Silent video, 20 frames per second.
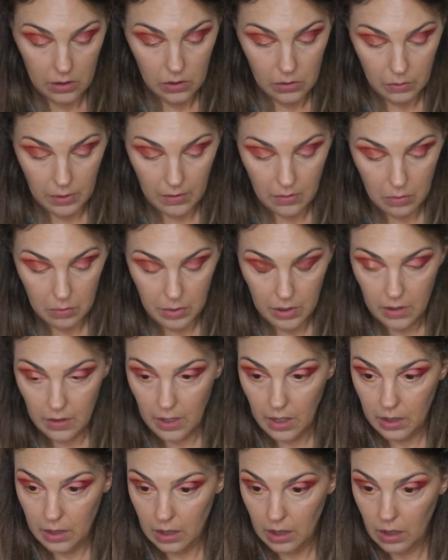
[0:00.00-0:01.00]
So we have a bit of
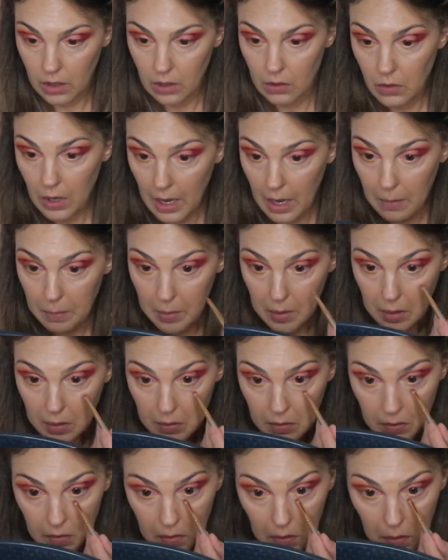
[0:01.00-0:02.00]
that yellow
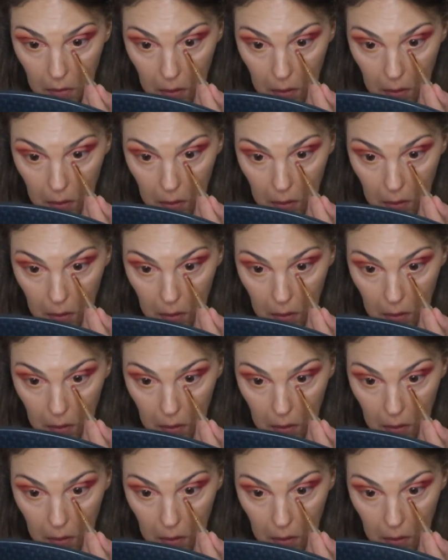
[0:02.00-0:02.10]
happening.